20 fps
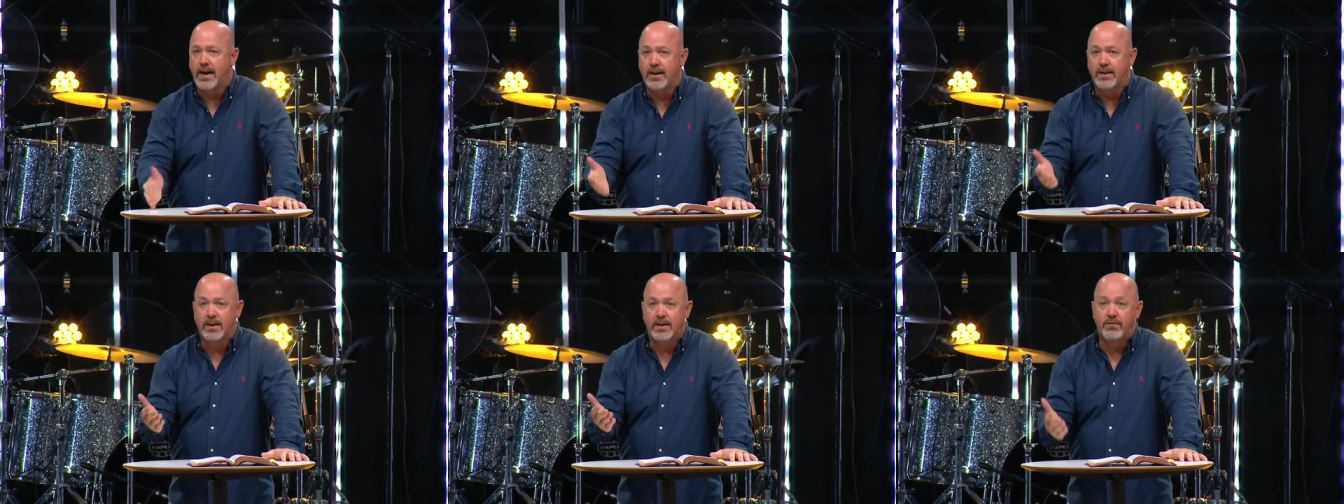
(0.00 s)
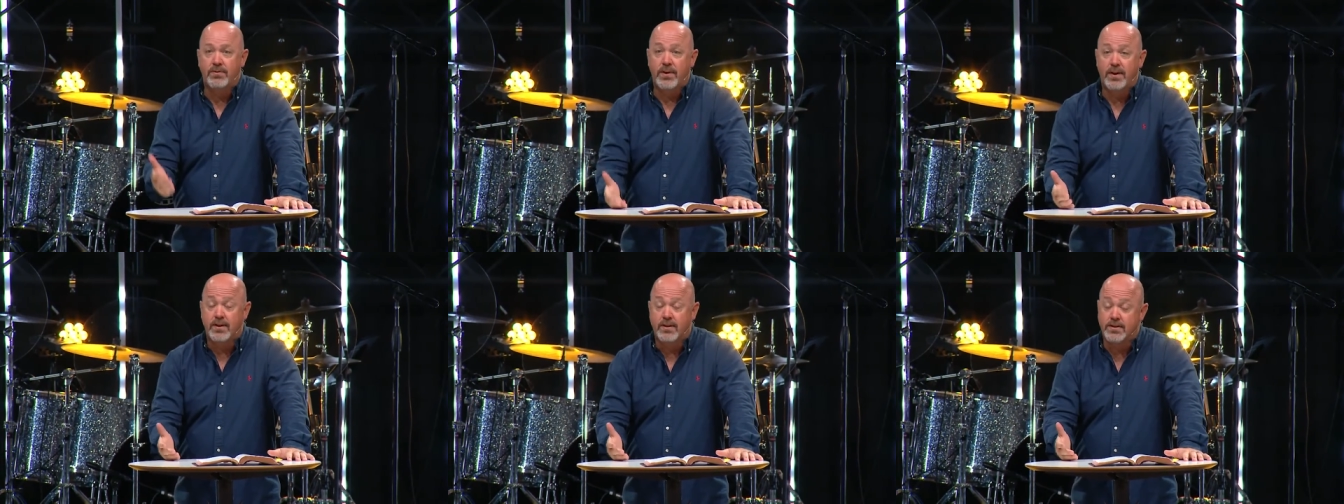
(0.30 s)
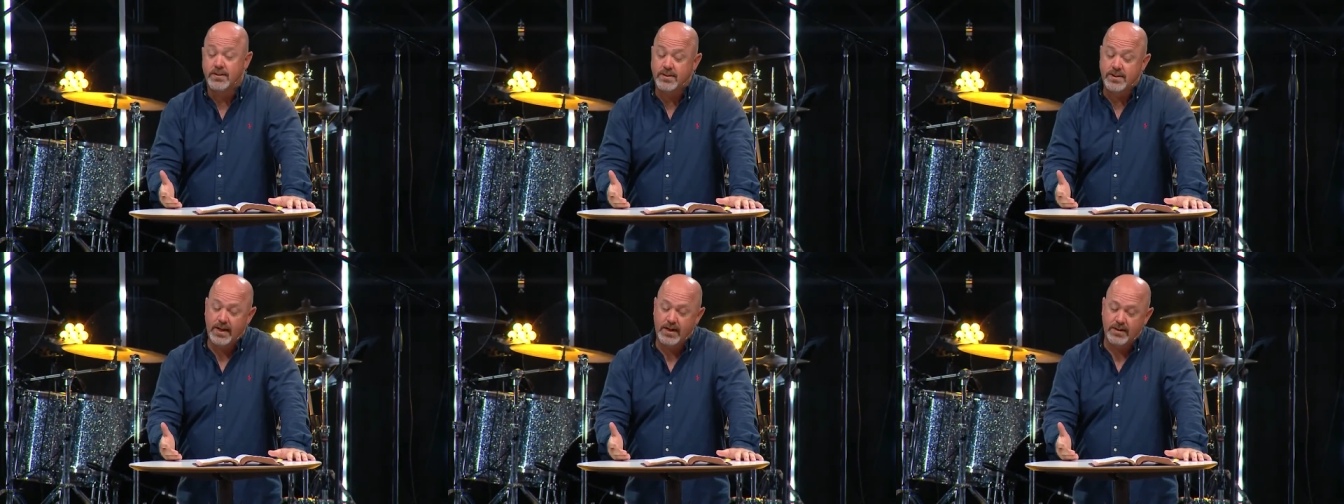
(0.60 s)
I live here in
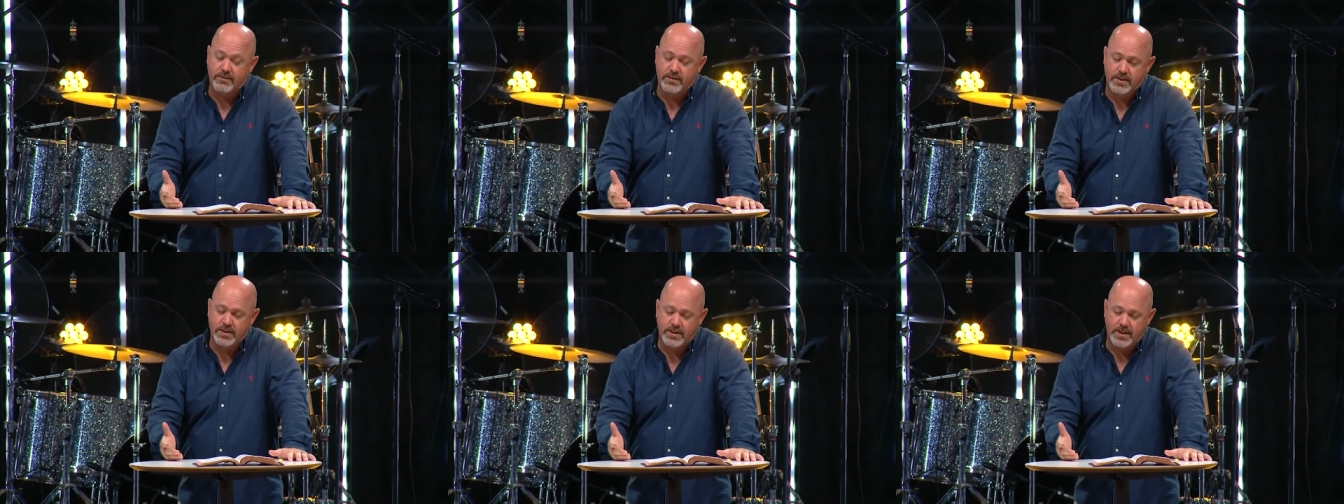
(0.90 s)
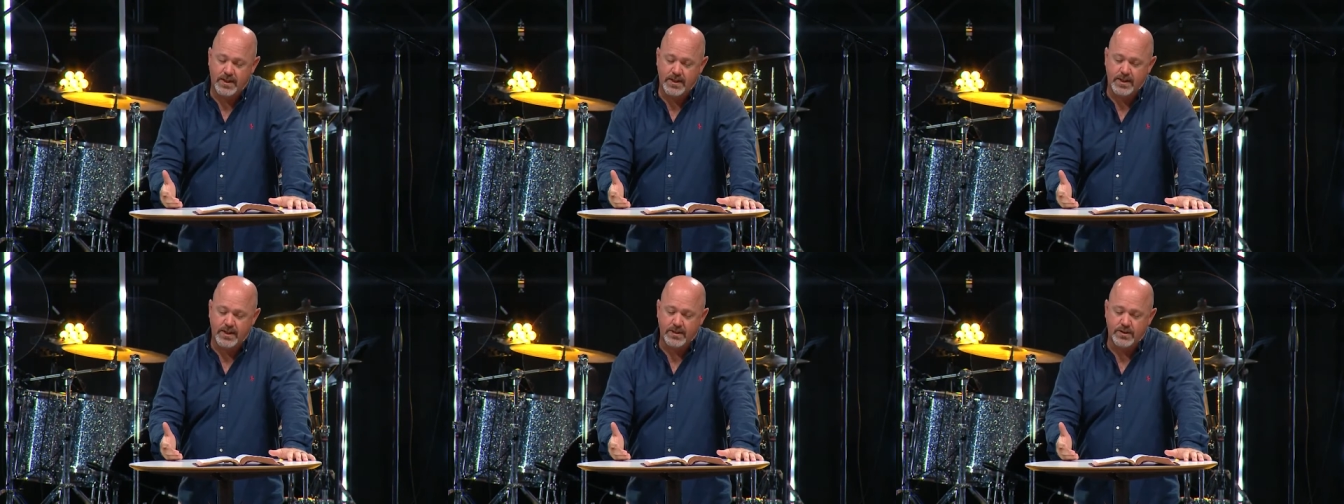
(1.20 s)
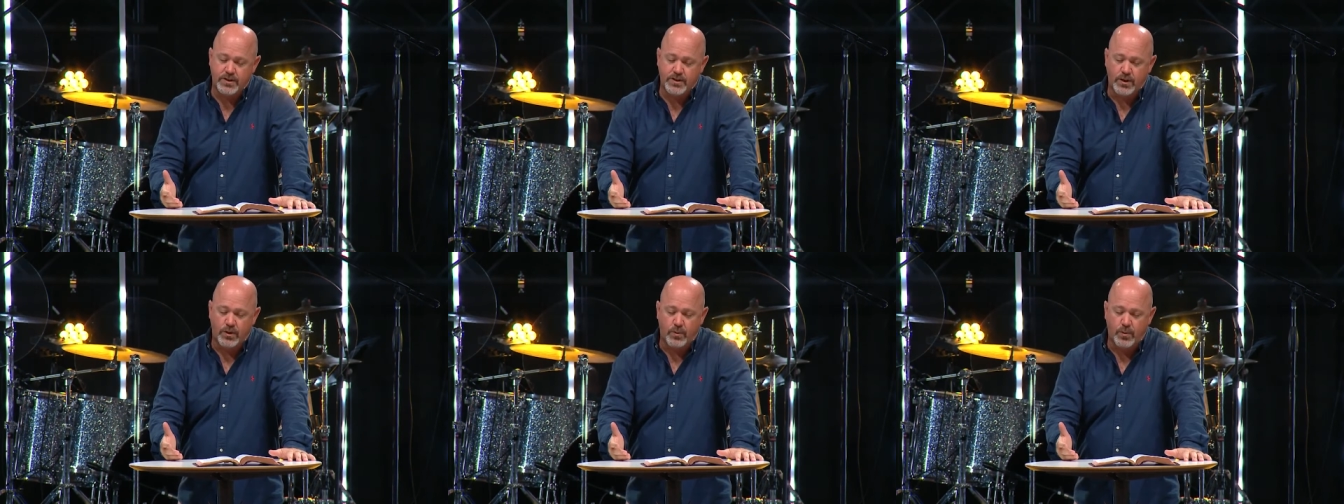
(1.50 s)
the state of Virginia,
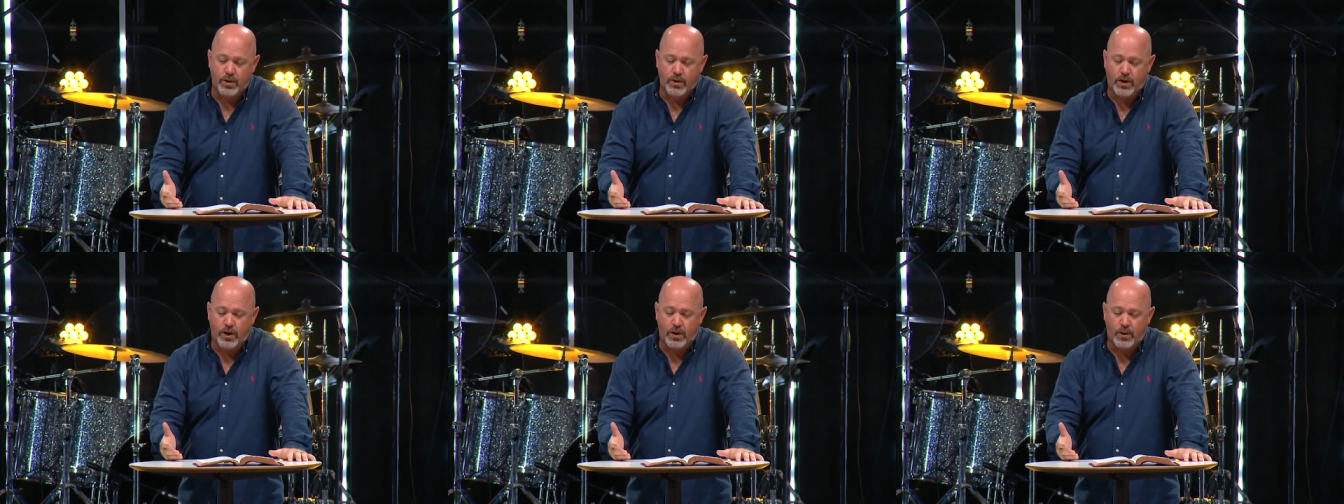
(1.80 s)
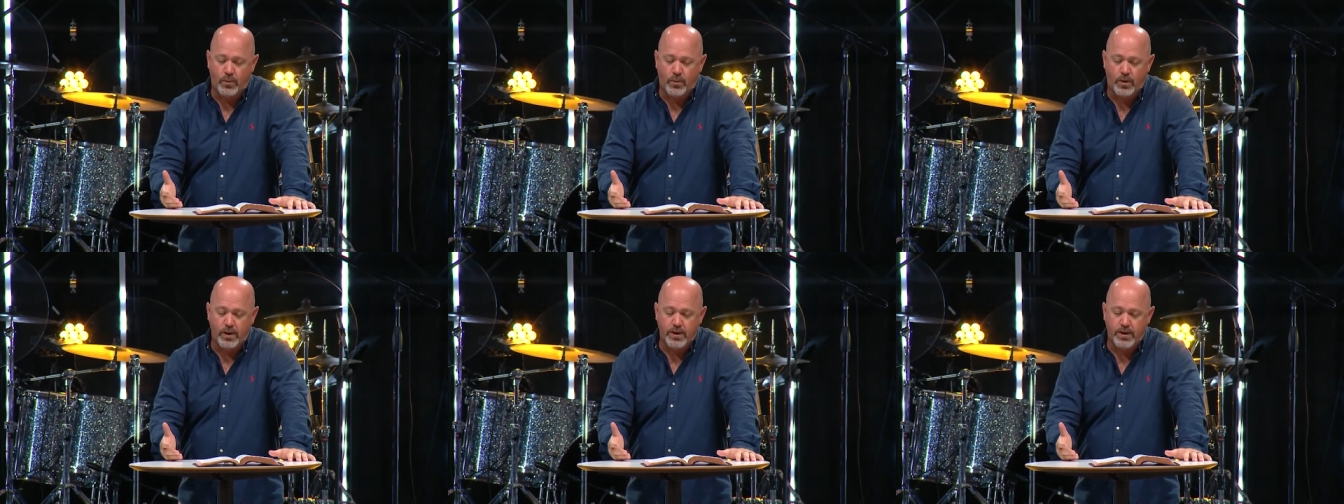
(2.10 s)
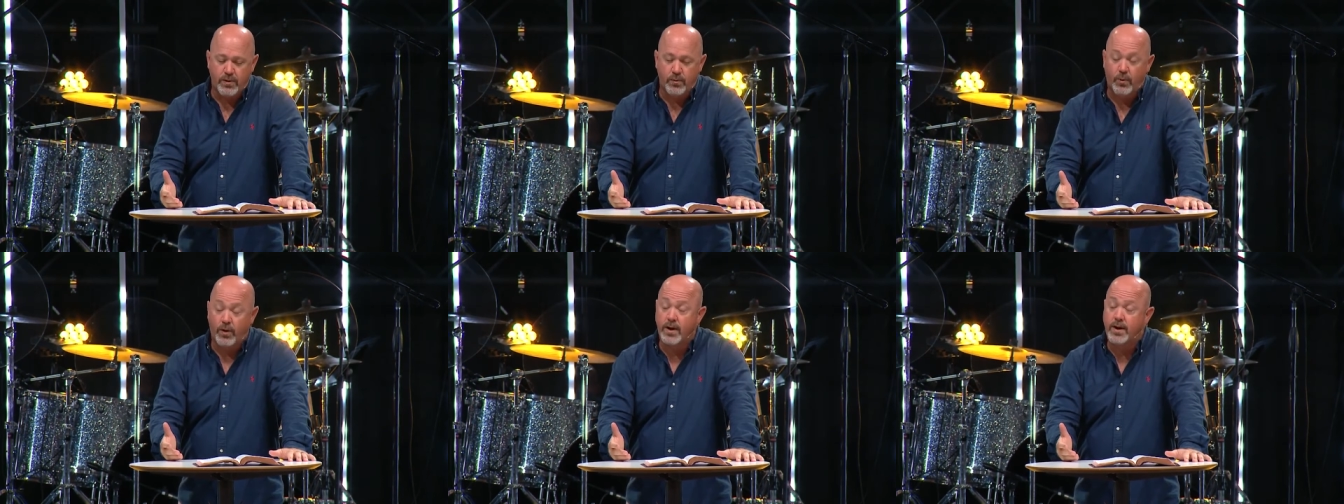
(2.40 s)
so we're all
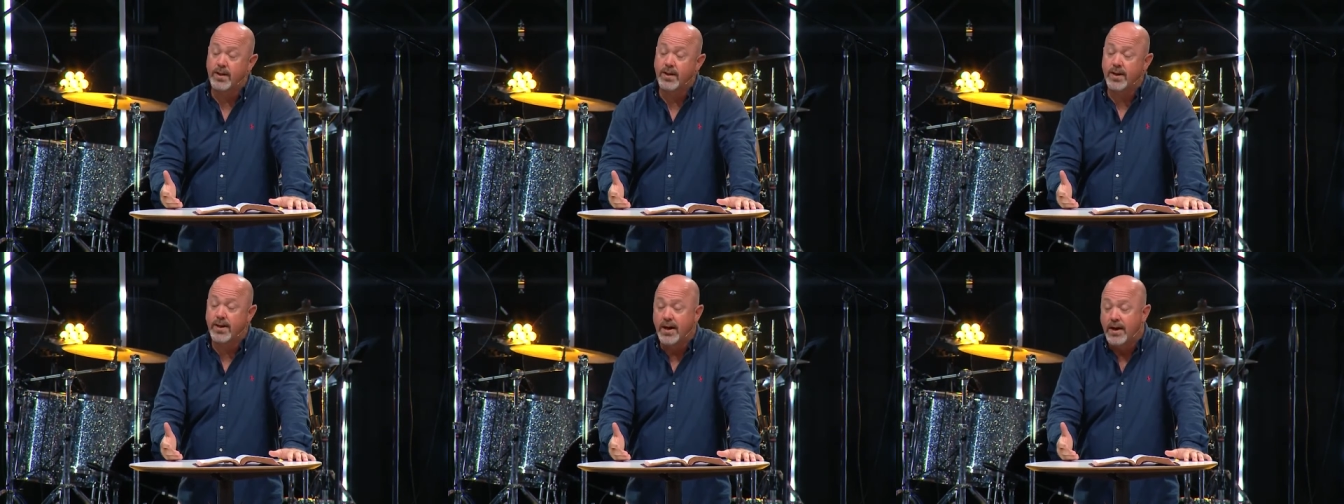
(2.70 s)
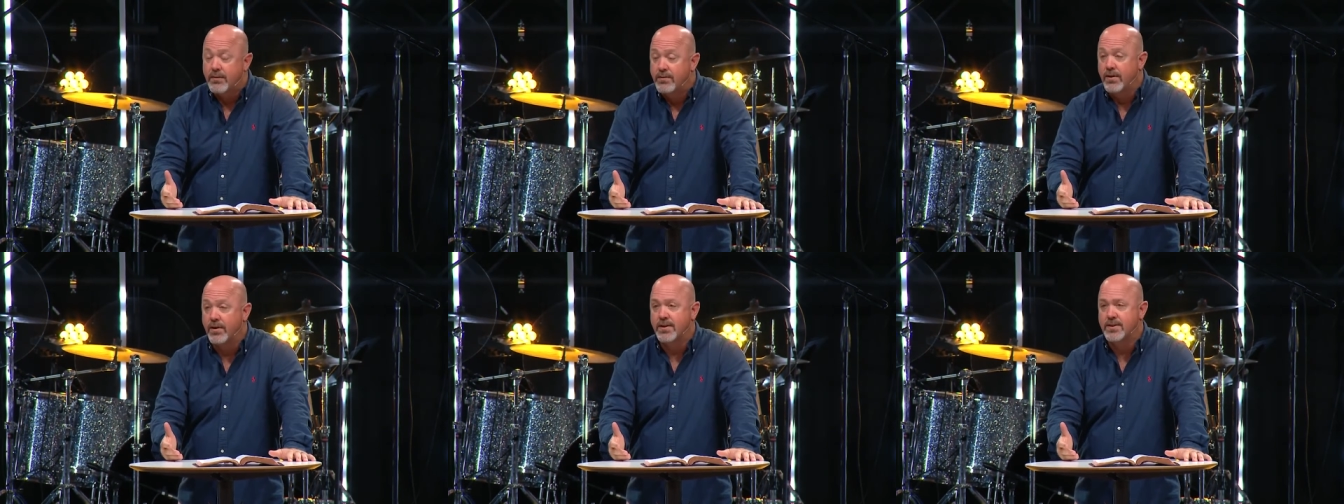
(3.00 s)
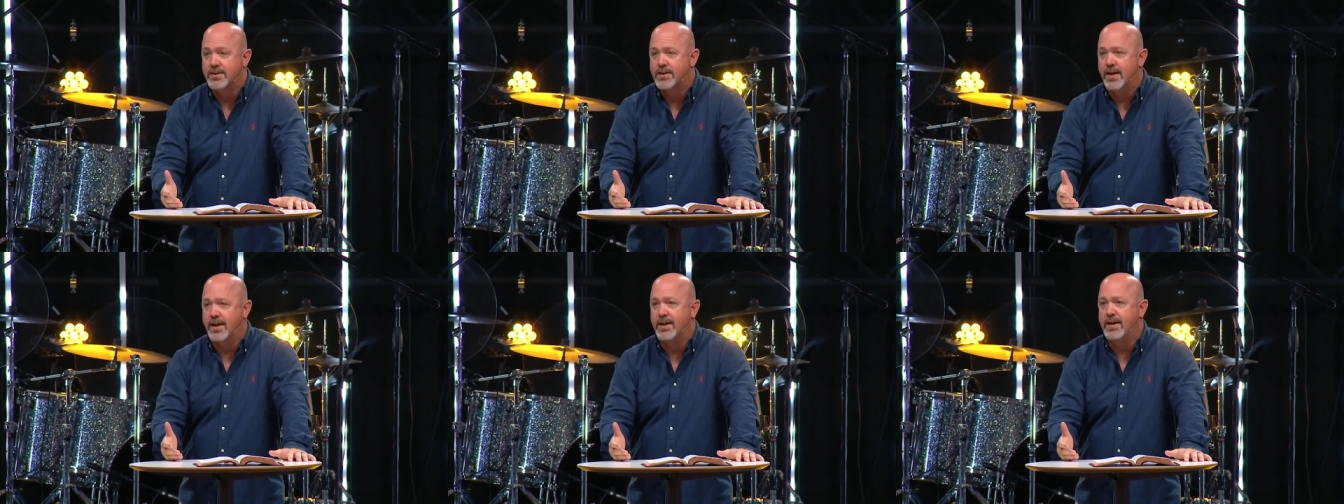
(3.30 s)
wondering what did the governor
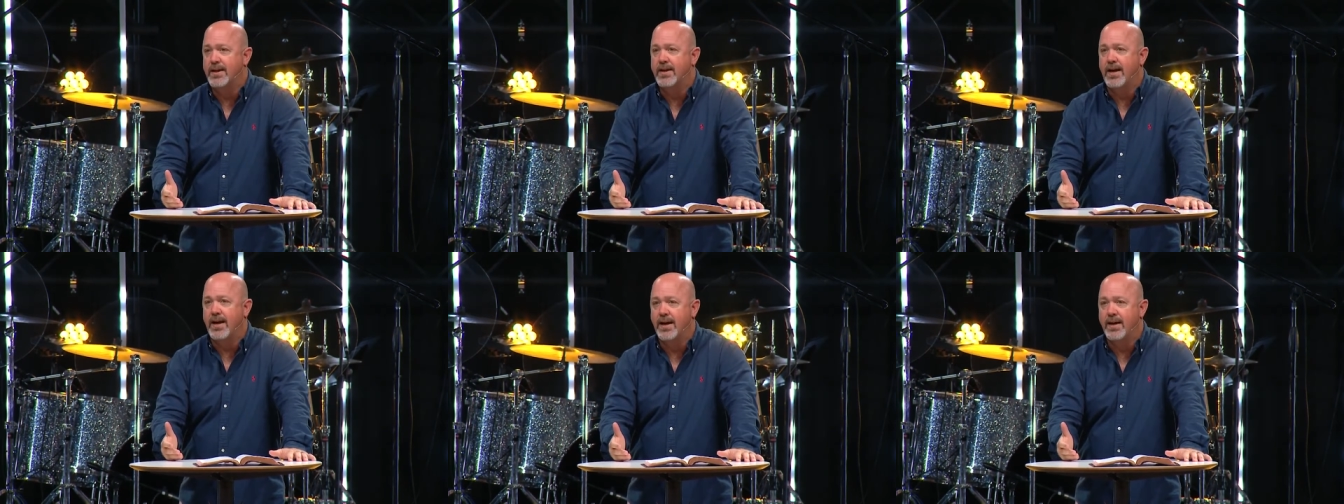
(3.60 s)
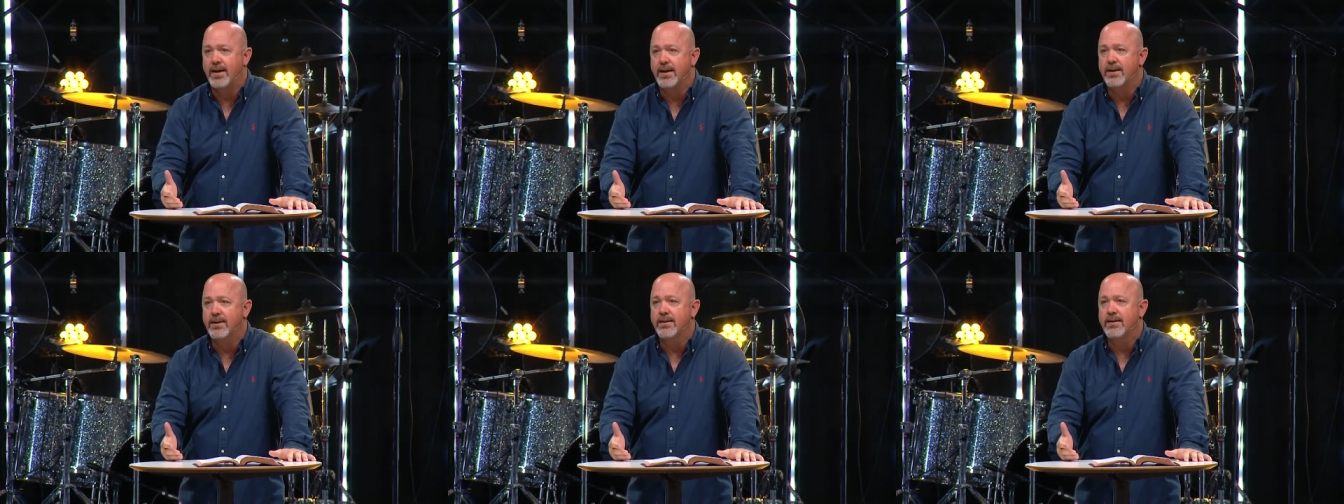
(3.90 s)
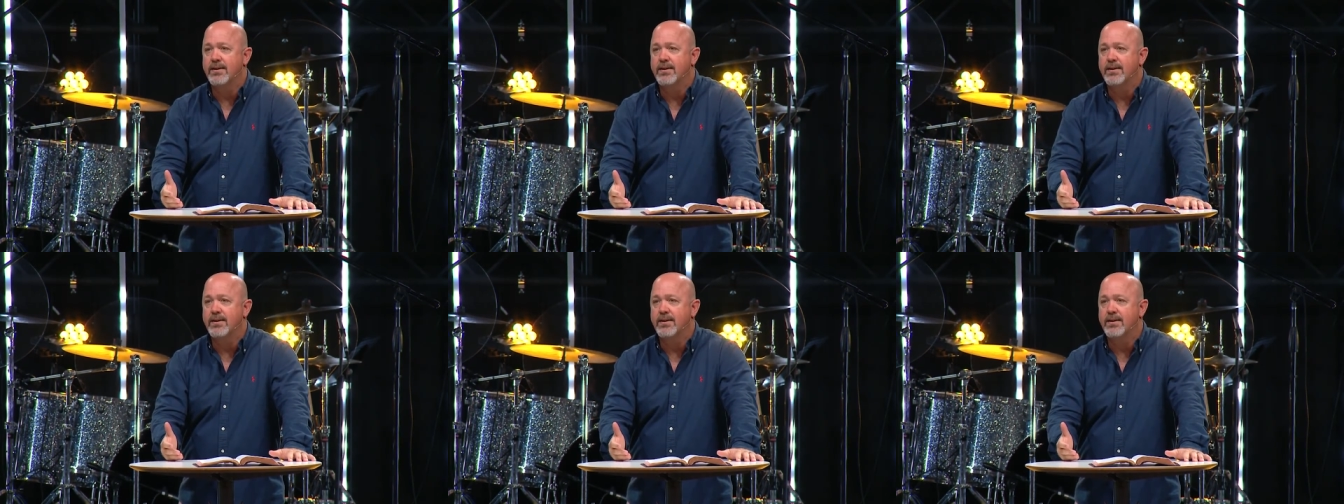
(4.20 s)
say today?